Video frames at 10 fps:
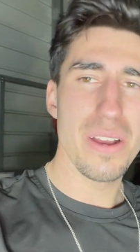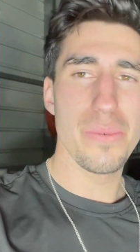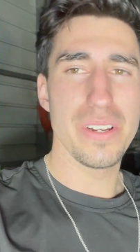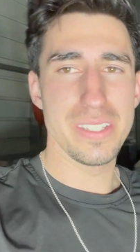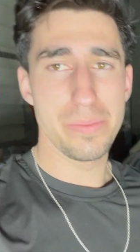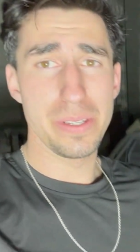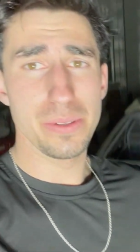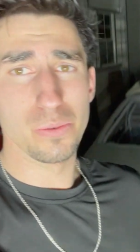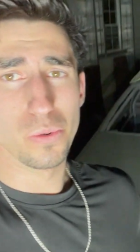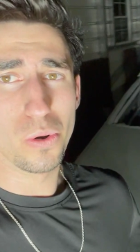want it to be able
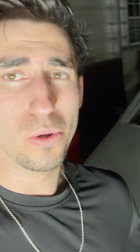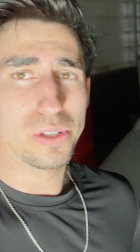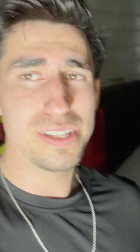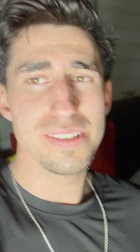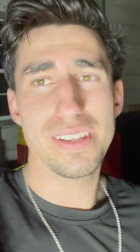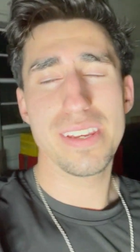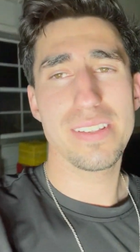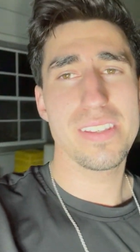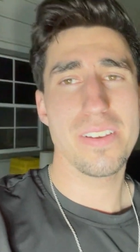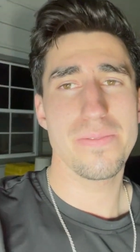to roll easily and
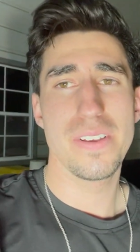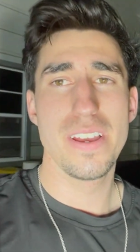stuff.